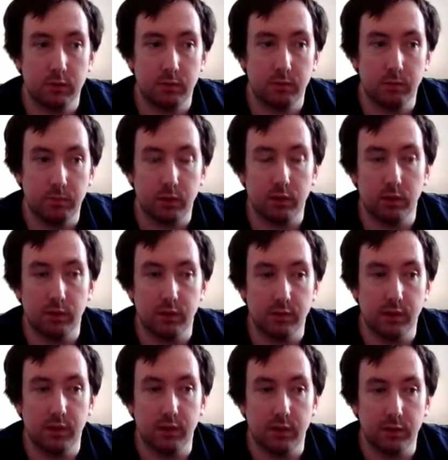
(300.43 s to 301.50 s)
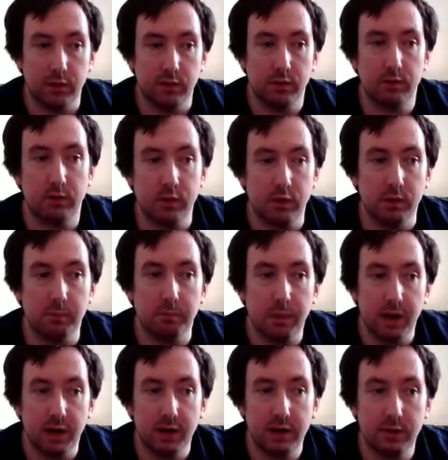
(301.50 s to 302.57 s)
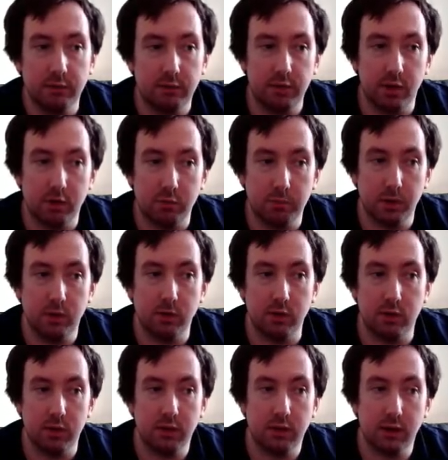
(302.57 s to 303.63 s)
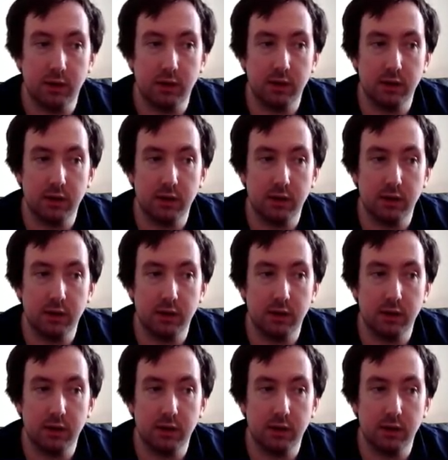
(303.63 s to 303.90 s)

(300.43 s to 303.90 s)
because you can parry the flesh pounds attack,